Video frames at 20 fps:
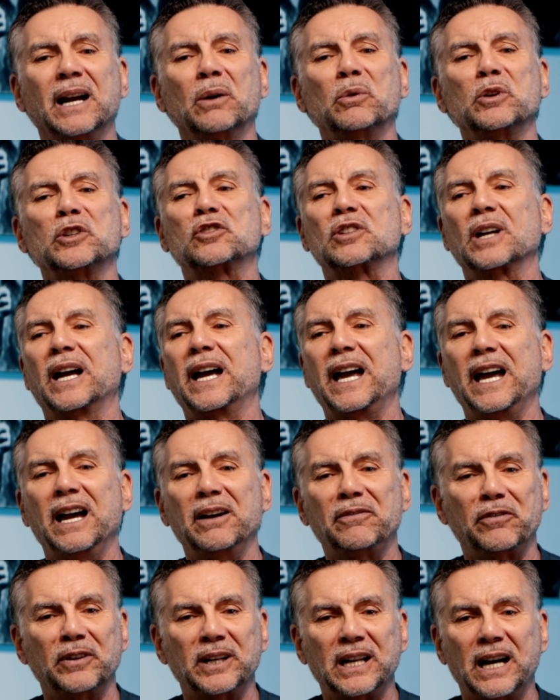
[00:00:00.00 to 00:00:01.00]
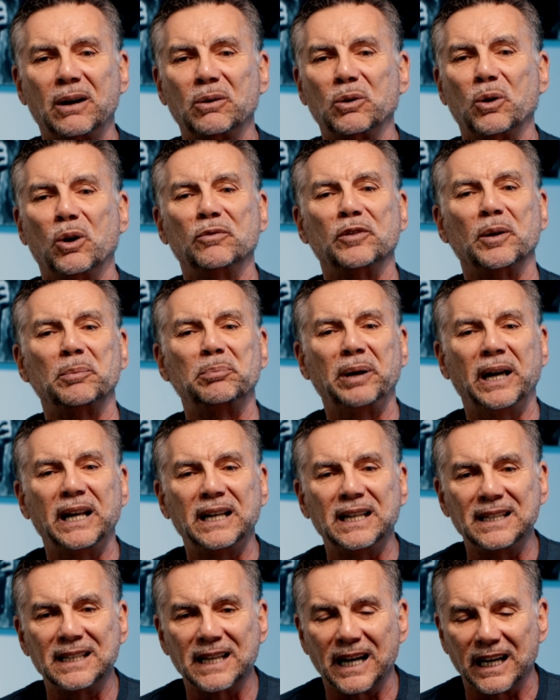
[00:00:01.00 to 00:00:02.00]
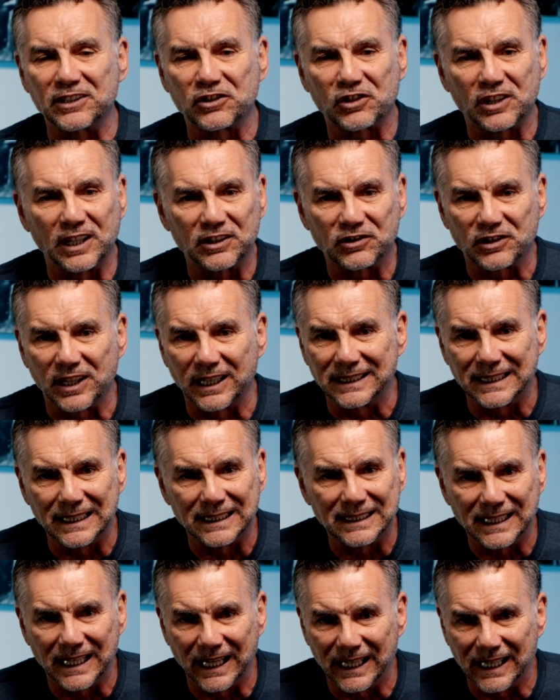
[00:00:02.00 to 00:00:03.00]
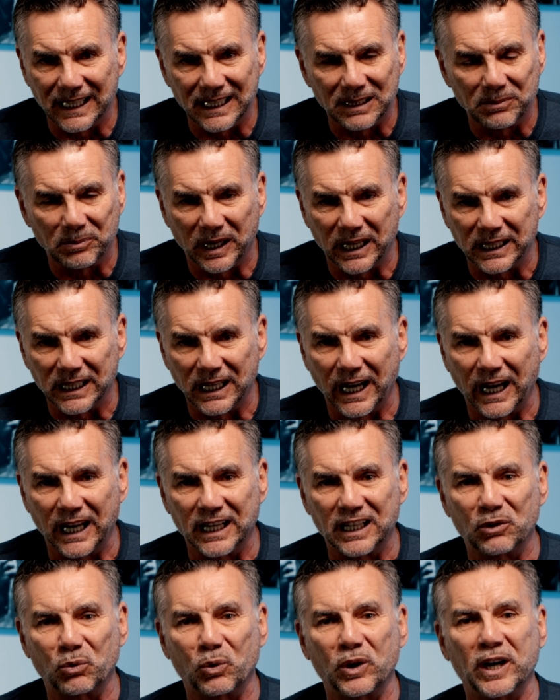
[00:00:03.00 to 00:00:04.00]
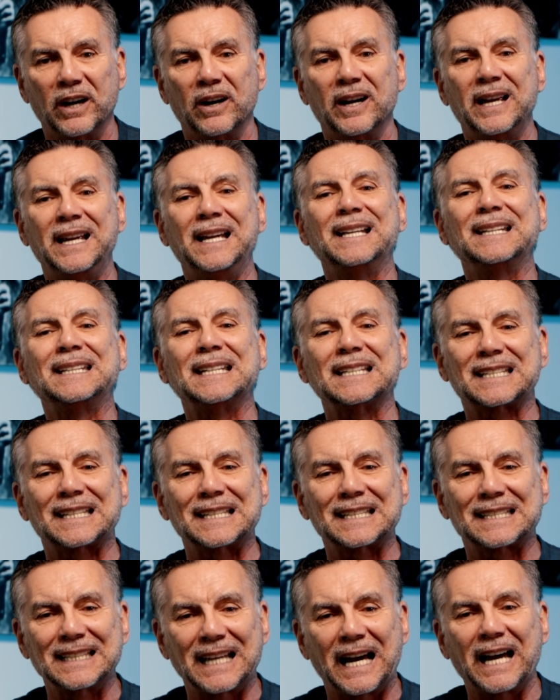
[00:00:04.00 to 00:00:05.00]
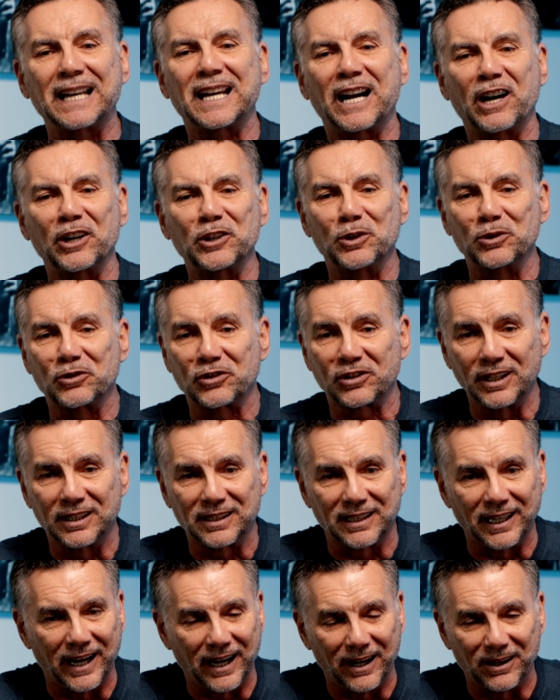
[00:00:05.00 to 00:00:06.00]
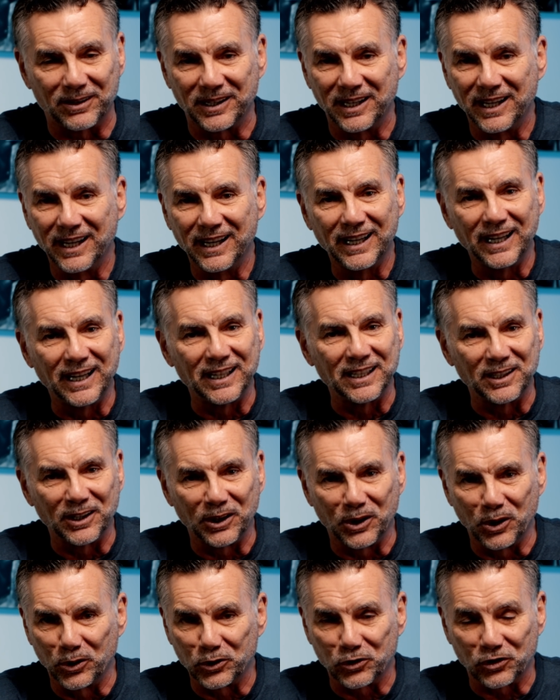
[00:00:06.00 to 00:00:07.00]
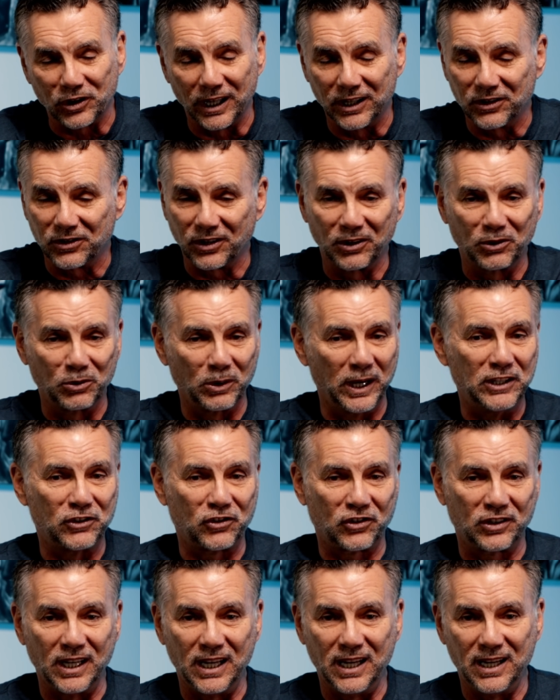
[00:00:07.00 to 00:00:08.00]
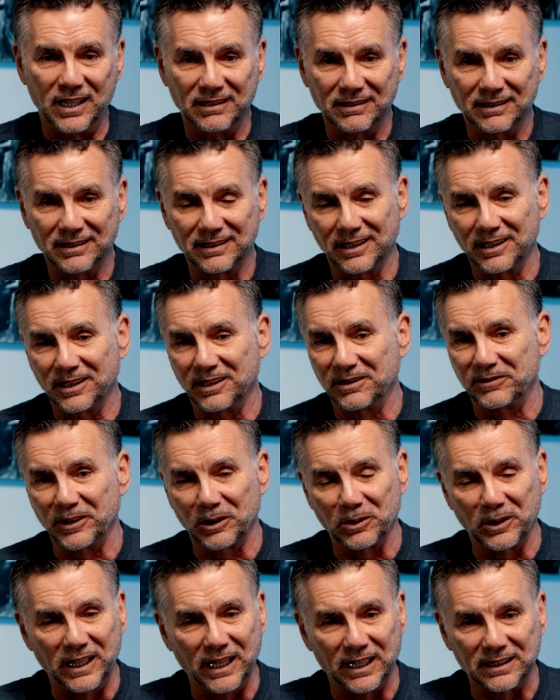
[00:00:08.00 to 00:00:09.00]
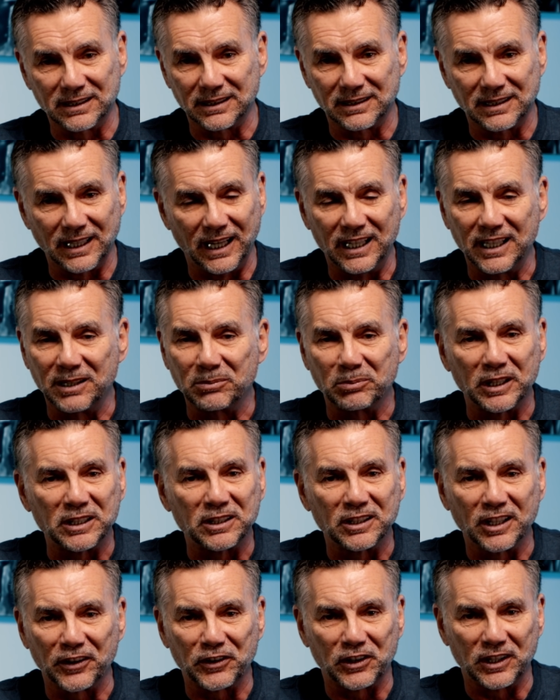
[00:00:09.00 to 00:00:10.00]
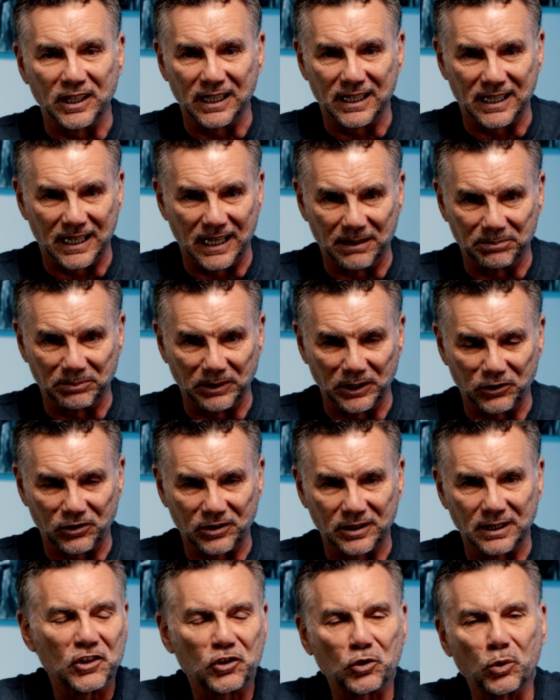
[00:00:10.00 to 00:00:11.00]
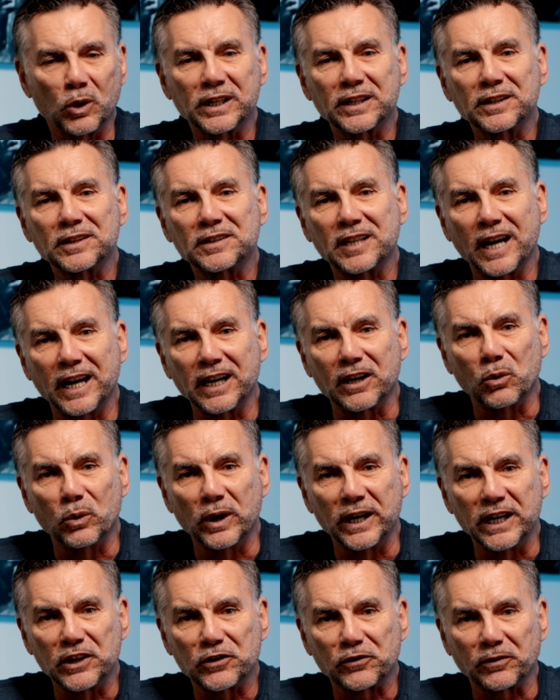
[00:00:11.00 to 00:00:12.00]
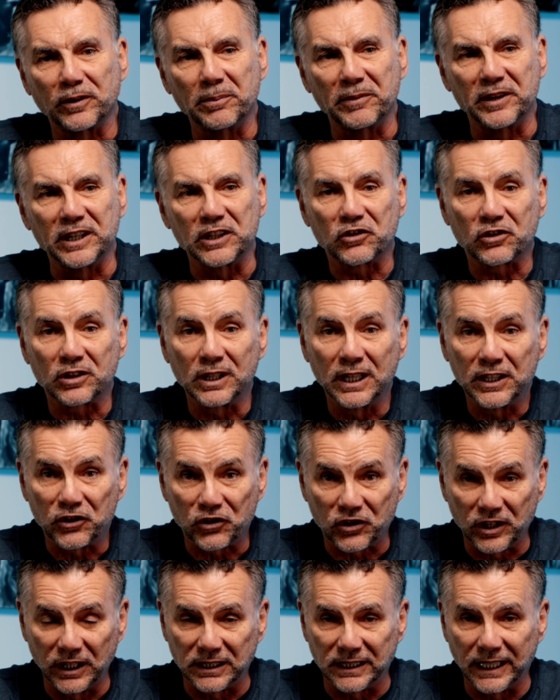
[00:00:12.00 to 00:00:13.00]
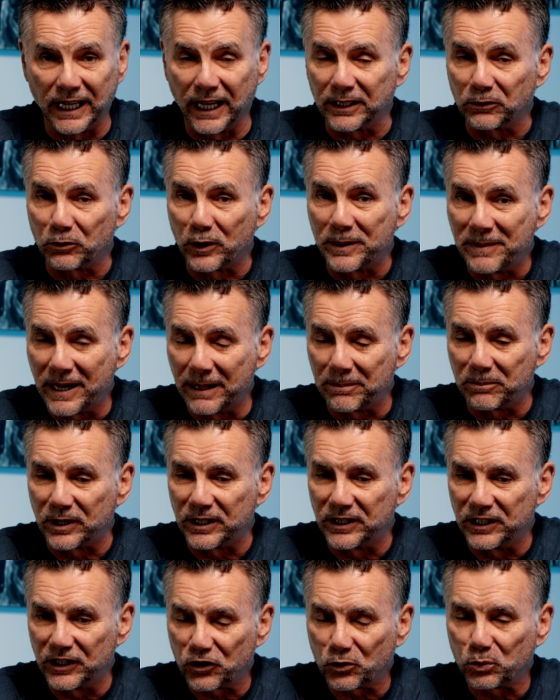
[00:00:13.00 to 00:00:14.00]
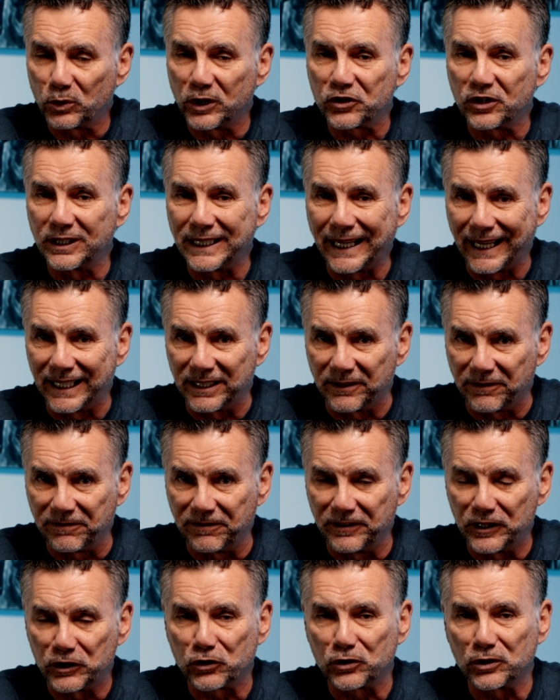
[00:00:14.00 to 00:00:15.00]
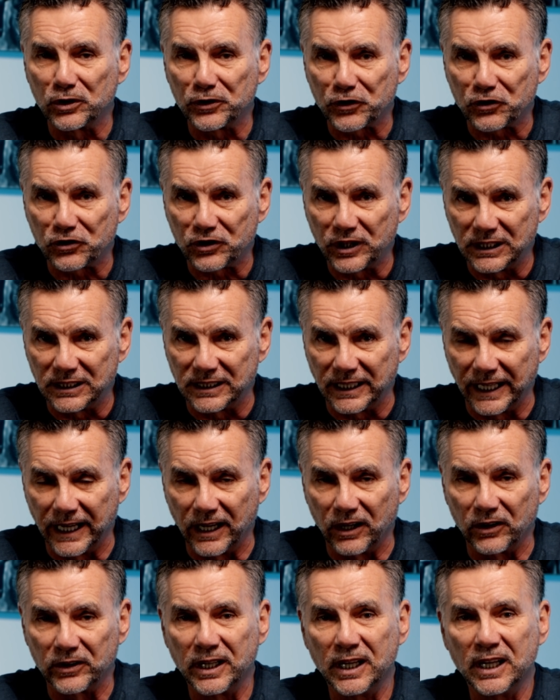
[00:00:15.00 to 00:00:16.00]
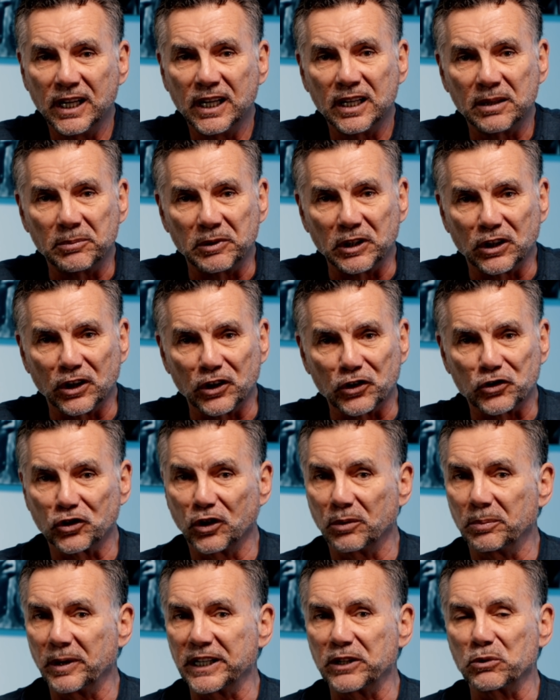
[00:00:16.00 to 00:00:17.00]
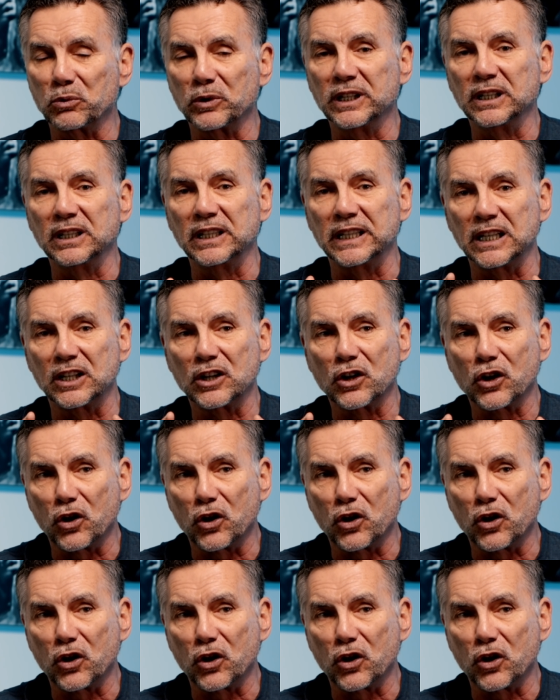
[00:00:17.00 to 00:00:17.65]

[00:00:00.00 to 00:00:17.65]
It was a half an hour over petty nonsense that didn't get anybody anywhere. This is not how you sit down in a negotiation. Great scene, you know, very entertaining, but nothing accomplished. So what are the takeaways from this sit-down? And remember, this wasn't an official sit-down, because nobody really